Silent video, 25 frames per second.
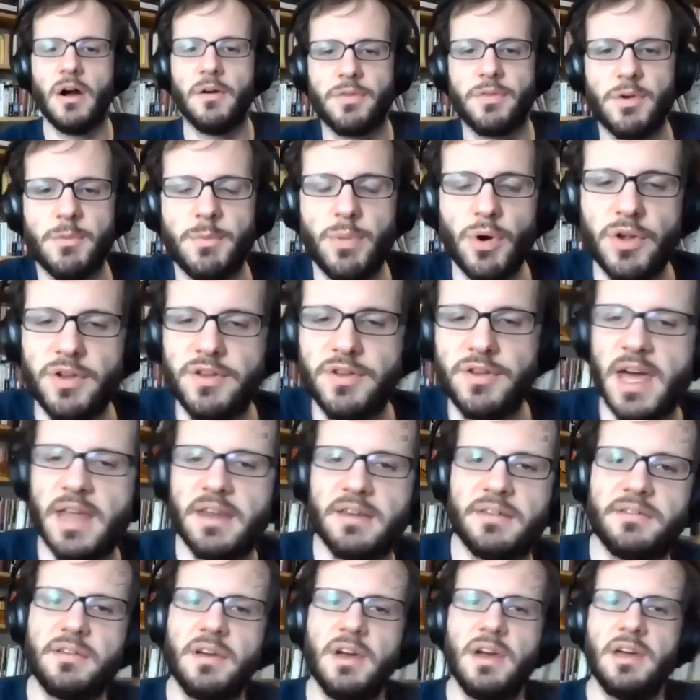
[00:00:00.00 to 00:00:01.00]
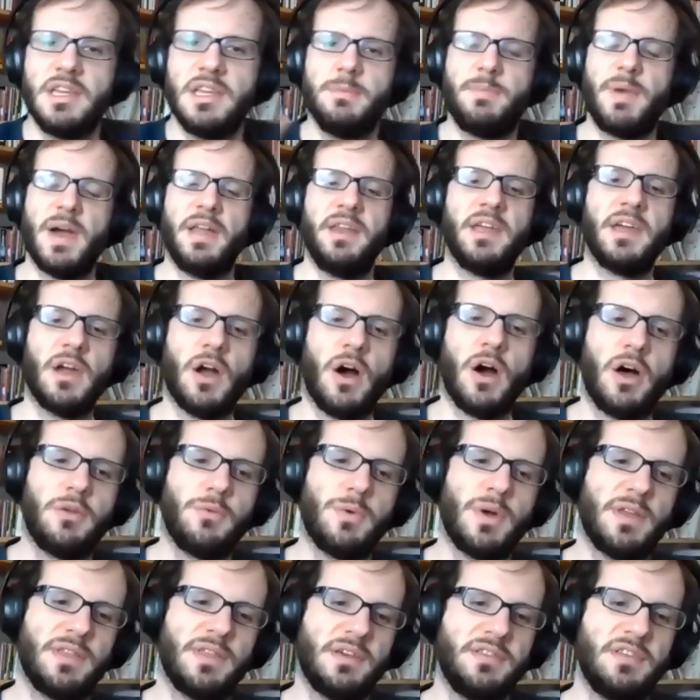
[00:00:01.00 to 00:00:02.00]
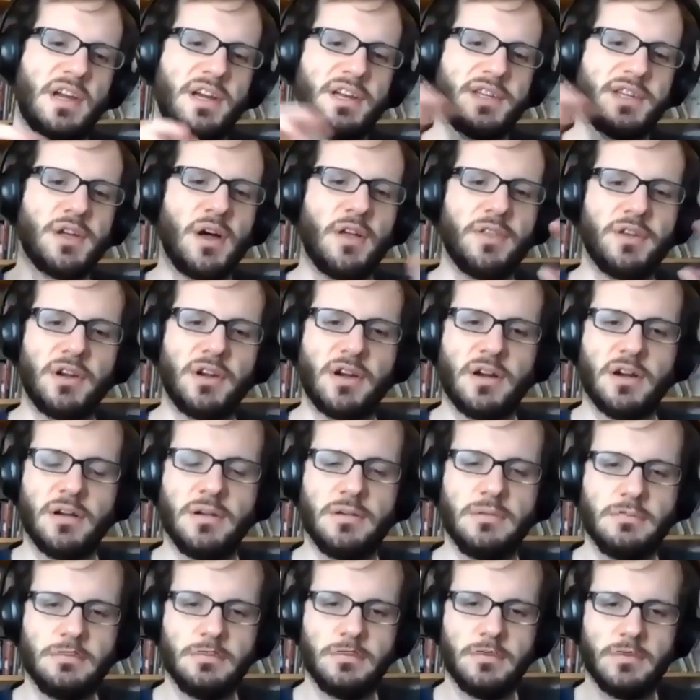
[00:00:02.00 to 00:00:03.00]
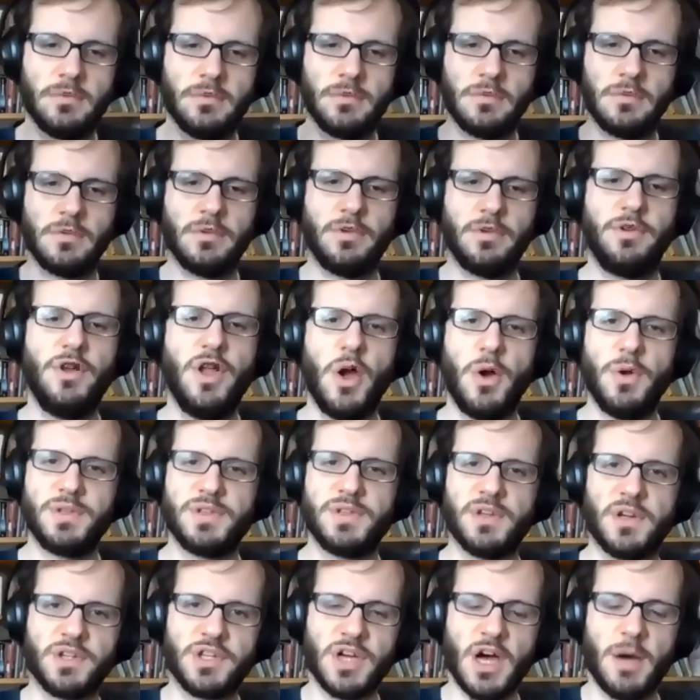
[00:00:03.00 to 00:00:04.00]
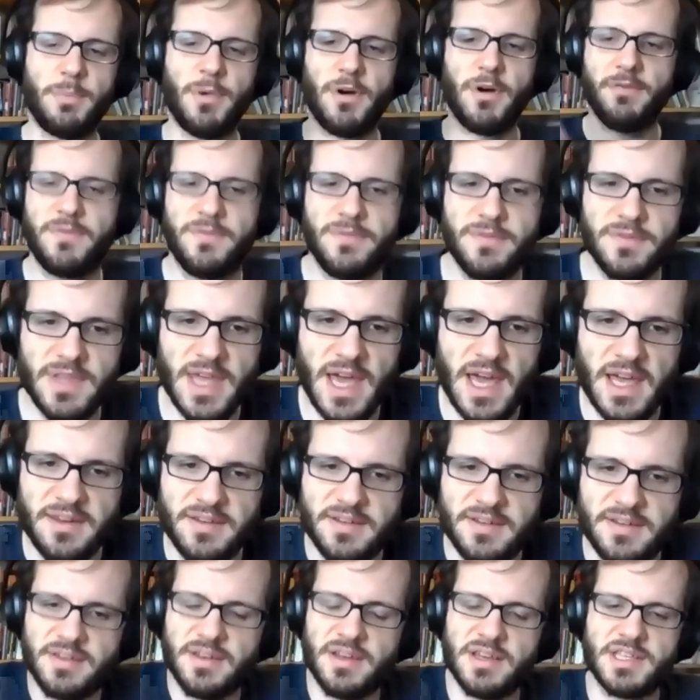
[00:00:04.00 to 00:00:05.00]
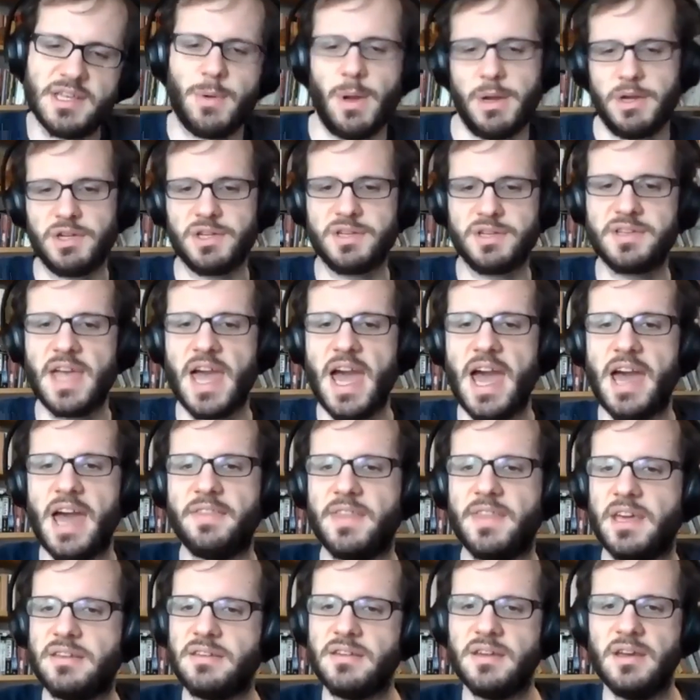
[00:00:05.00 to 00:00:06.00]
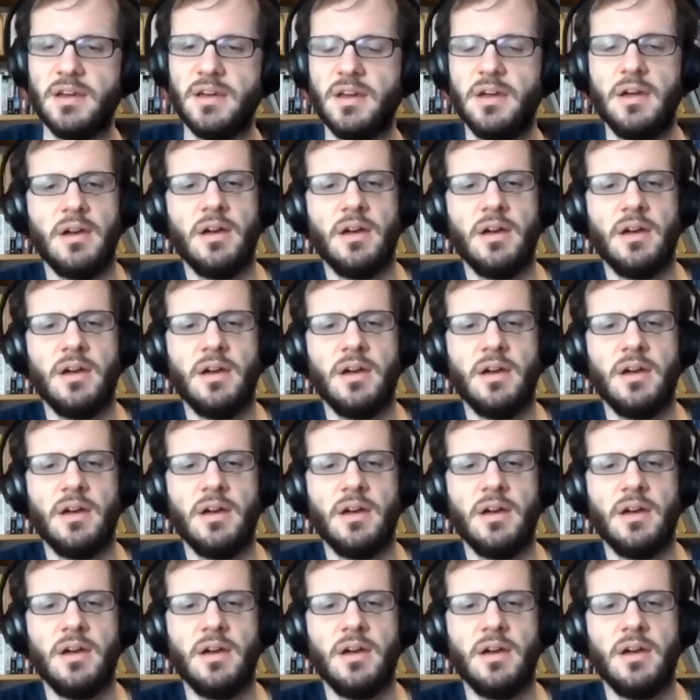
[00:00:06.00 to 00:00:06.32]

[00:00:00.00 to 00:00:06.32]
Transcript: of throughput. And depending on whether there's other nodes on top of that sequential scan that